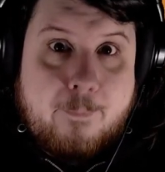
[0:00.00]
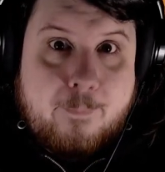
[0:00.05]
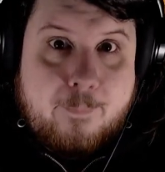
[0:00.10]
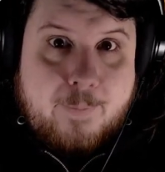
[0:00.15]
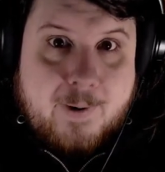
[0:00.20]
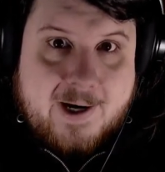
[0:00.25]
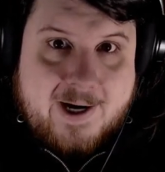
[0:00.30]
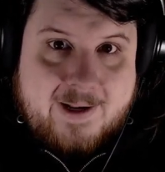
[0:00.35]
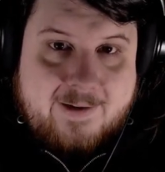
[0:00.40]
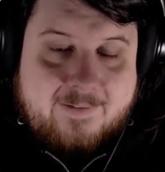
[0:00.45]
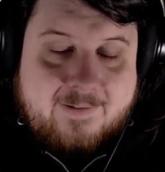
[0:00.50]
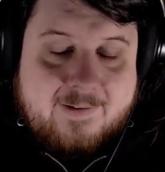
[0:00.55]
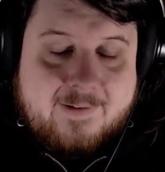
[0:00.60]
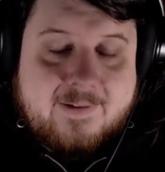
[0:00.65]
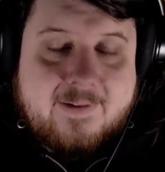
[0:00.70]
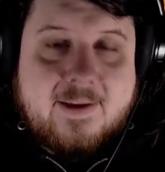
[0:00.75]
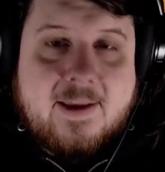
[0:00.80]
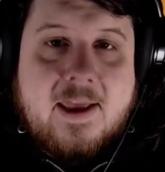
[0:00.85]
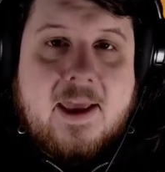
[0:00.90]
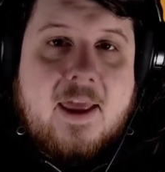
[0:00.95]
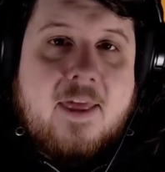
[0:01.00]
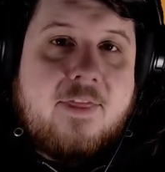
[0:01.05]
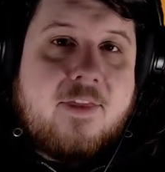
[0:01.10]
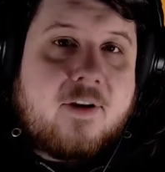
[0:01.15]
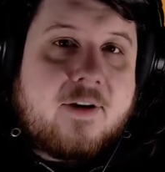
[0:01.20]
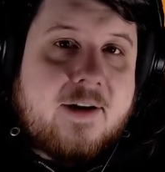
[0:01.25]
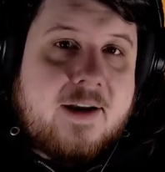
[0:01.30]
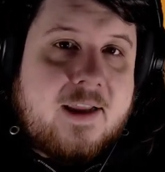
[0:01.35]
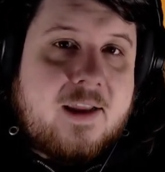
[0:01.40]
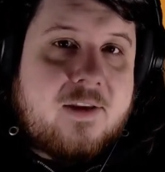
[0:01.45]
But
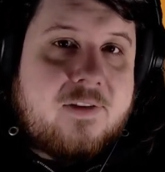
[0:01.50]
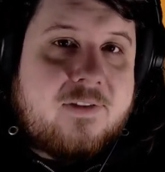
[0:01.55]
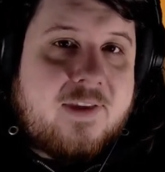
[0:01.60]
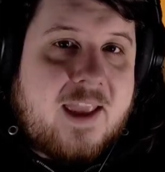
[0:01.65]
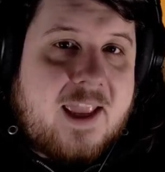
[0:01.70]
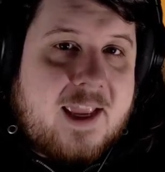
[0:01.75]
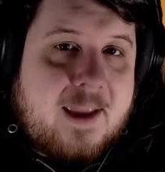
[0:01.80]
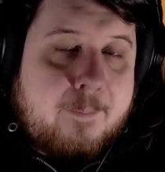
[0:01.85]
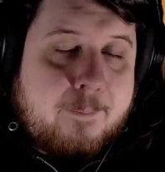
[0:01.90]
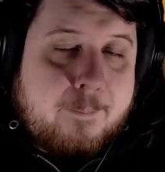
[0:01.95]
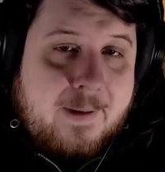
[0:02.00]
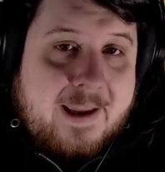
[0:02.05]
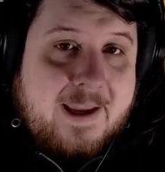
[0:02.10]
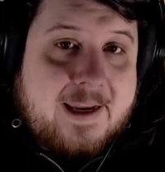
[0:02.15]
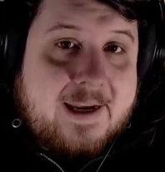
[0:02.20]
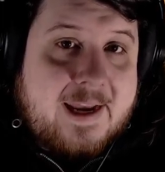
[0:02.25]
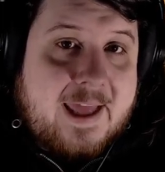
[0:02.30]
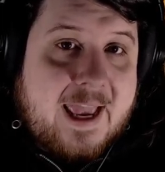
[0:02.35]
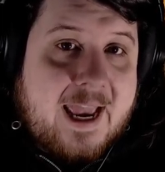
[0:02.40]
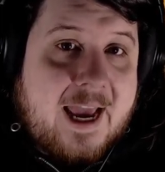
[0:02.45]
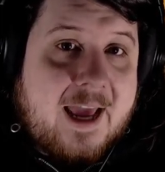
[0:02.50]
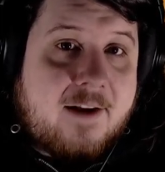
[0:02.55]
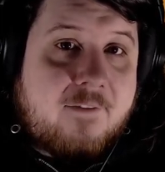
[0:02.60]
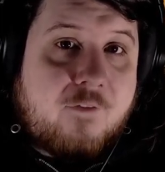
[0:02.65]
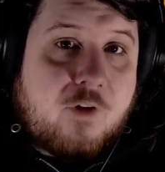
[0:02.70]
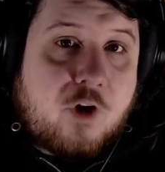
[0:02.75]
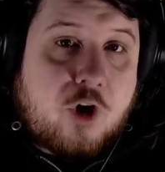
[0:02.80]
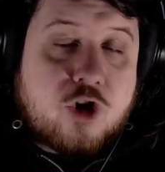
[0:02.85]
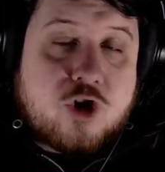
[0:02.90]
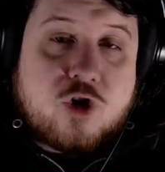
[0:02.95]
there is a paid ad
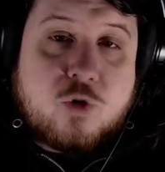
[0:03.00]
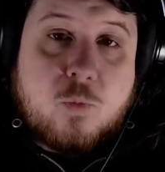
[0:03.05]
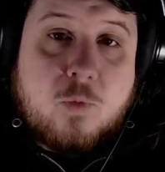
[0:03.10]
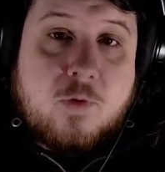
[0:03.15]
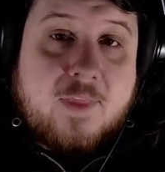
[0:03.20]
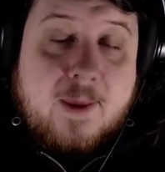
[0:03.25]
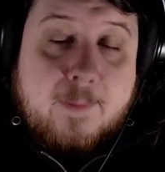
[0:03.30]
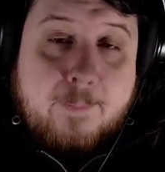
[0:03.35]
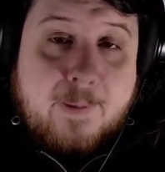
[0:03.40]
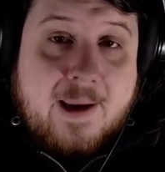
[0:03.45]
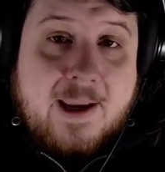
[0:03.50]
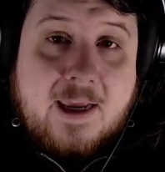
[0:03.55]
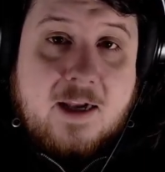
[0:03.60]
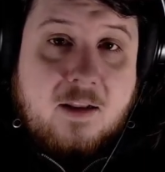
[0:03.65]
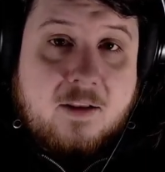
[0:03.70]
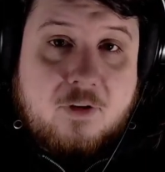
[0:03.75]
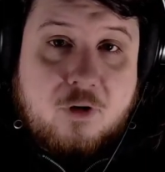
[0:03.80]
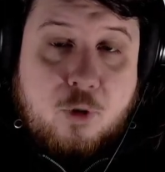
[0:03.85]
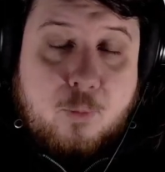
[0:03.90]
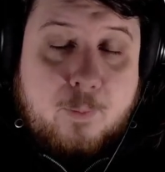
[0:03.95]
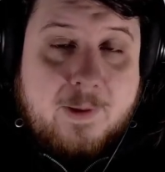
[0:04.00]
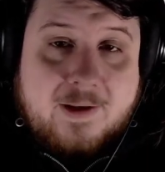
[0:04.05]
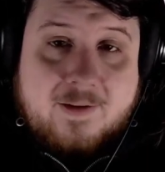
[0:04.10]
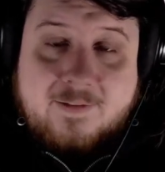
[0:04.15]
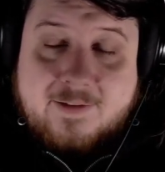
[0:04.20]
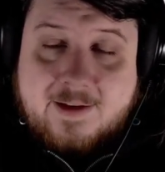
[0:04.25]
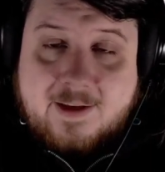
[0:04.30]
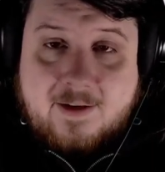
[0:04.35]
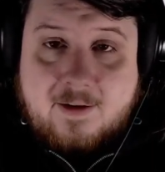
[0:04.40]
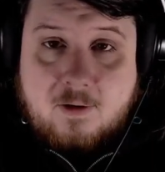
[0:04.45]
version where they paid a little bit
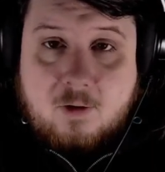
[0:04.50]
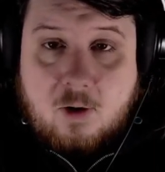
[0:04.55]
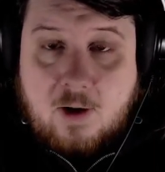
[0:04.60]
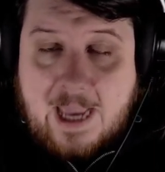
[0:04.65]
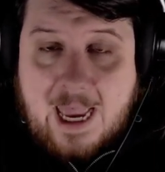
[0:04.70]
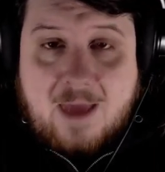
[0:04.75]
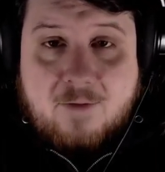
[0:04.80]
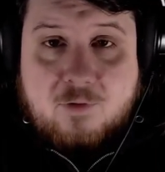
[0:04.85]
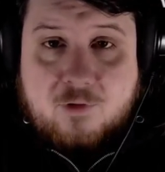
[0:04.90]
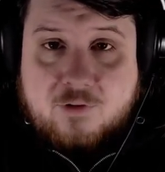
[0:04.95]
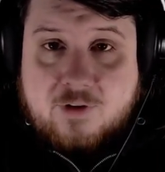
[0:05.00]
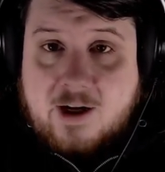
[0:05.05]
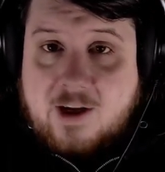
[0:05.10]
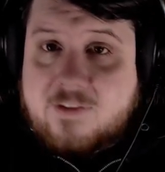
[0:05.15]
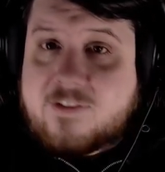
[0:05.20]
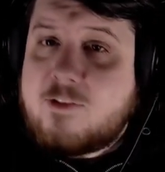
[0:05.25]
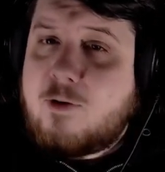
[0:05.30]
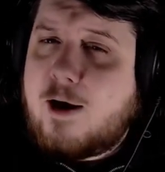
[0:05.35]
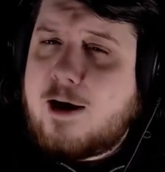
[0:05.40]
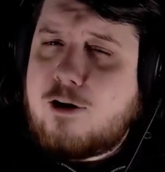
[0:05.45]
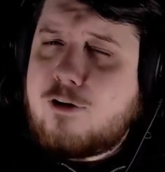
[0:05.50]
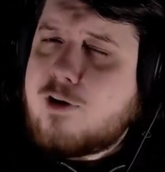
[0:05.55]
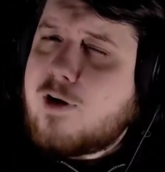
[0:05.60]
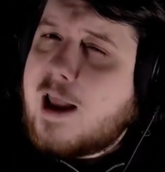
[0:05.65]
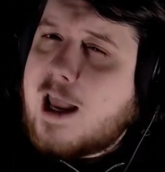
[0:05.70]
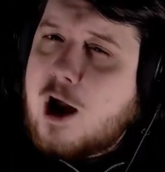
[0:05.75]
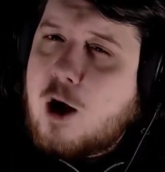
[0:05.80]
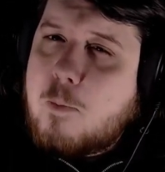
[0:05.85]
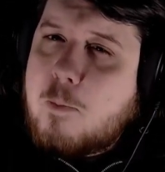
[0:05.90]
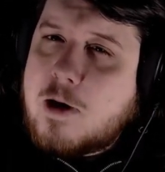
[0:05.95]
to get it advertised. Now, I don't know
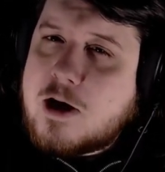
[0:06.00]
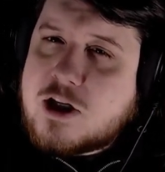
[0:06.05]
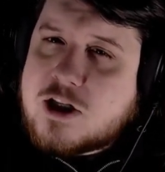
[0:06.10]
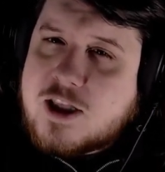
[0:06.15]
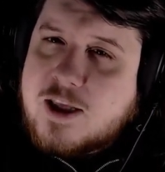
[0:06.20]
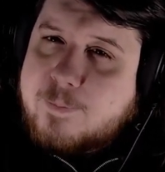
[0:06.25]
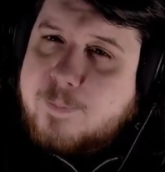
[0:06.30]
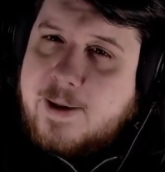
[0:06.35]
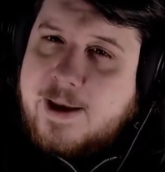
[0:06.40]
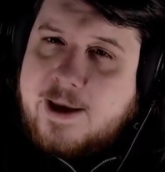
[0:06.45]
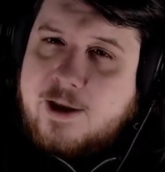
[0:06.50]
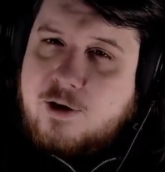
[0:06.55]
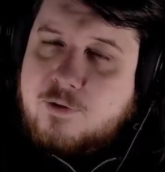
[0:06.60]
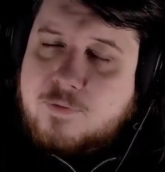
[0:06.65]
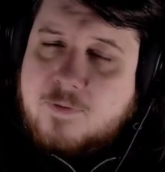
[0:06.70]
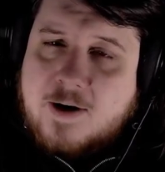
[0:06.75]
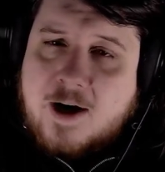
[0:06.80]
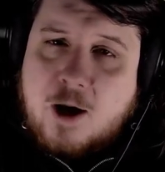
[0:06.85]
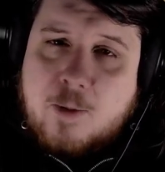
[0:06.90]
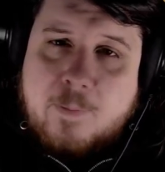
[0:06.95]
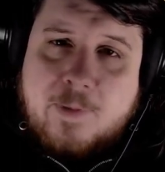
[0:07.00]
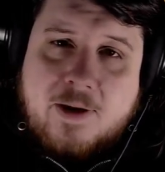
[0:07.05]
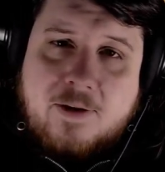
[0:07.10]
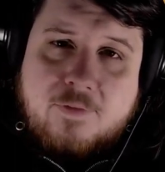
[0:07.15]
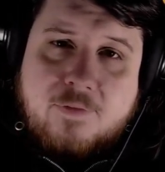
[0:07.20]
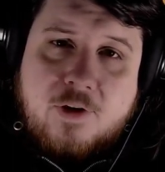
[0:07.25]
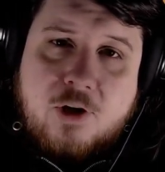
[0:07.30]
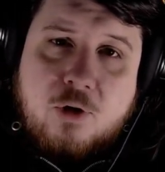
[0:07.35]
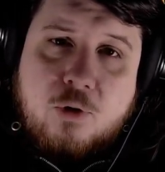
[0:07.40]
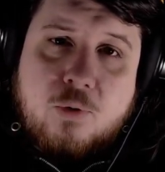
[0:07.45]
how much they paid or for how many
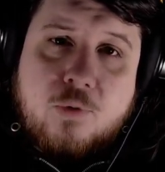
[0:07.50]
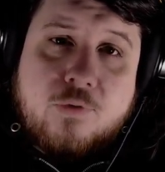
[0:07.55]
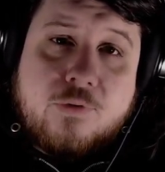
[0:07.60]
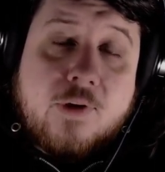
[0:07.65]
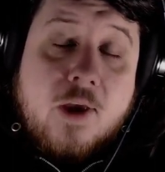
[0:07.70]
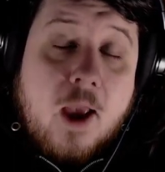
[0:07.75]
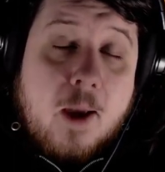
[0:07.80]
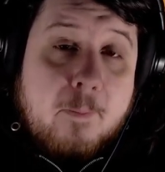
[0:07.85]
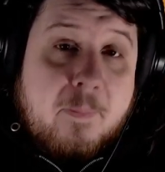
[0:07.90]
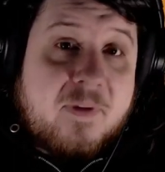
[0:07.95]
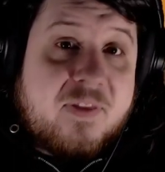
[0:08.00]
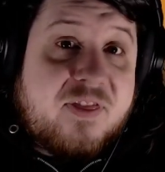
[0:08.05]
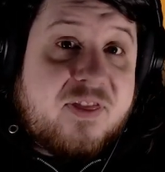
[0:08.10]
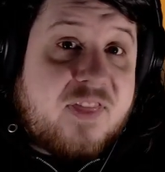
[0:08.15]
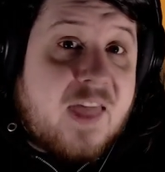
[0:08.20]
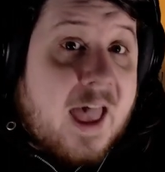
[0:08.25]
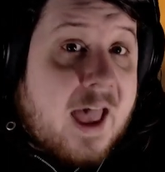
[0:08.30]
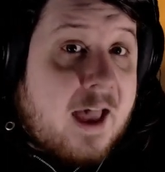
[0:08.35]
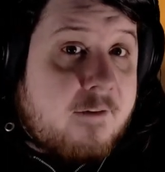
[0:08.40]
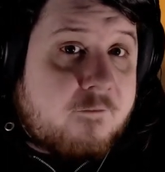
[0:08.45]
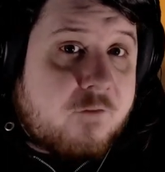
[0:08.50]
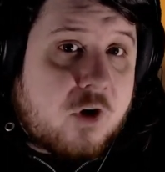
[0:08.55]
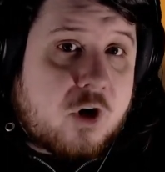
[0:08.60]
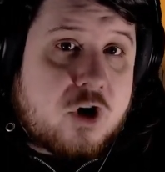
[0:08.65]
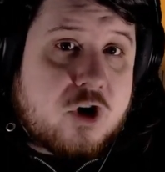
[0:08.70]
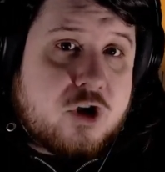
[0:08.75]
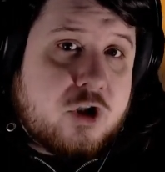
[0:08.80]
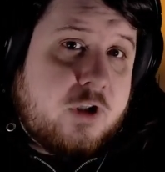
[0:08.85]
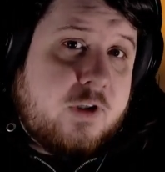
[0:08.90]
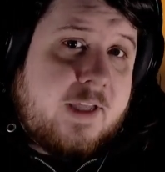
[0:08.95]
views, but that
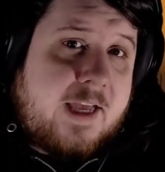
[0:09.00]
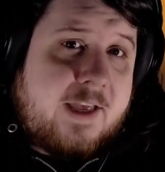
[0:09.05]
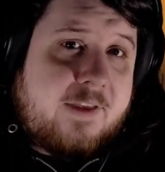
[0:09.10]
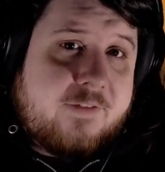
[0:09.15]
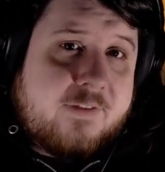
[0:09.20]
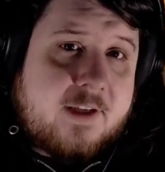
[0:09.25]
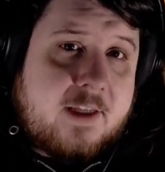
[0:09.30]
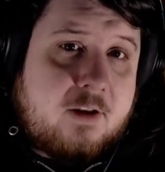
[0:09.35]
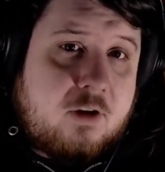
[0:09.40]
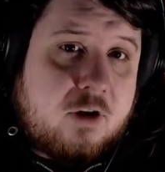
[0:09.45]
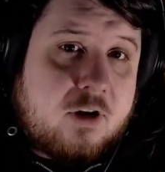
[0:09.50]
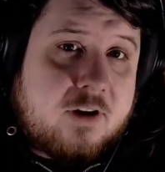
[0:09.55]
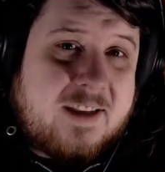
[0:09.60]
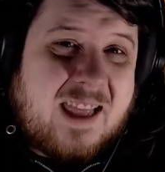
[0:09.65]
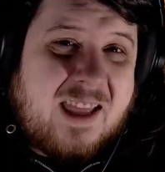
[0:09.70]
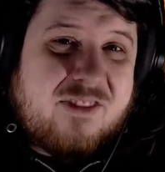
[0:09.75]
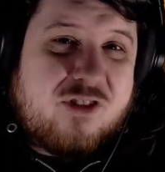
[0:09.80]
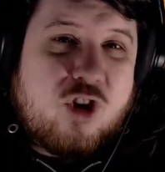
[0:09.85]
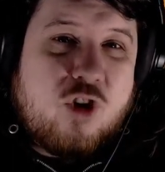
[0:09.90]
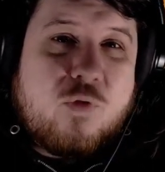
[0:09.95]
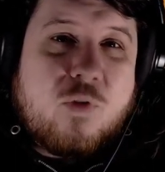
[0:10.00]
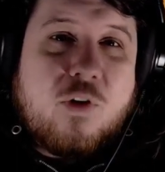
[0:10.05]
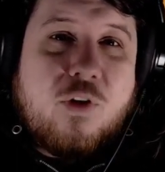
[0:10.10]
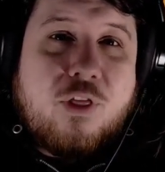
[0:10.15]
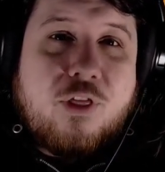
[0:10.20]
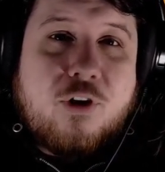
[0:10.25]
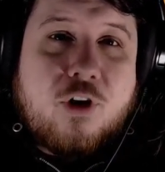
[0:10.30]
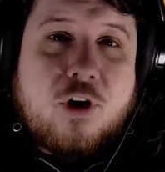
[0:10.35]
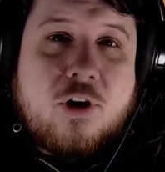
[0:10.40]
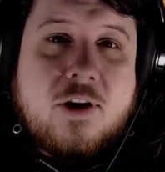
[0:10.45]
version, last I looked, has over
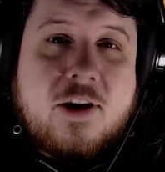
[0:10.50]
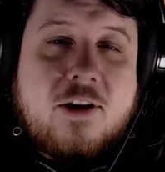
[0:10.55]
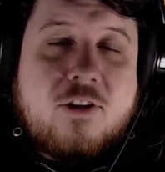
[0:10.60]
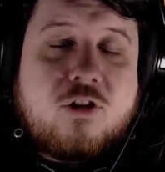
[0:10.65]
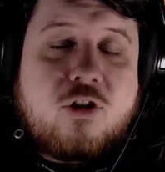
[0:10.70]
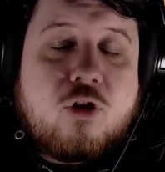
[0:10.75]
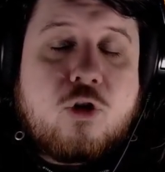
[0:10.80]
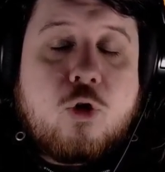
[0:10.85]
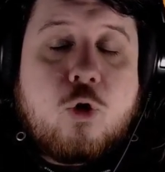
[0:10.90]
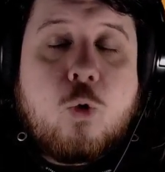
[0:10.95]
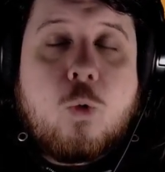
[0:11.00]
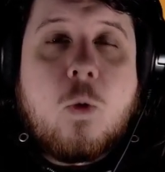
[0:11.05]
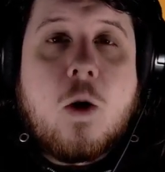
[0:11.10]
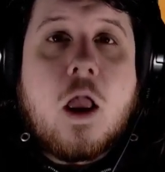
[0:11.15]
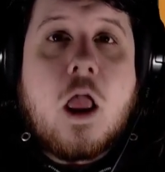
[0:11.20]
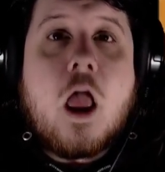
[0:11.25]
32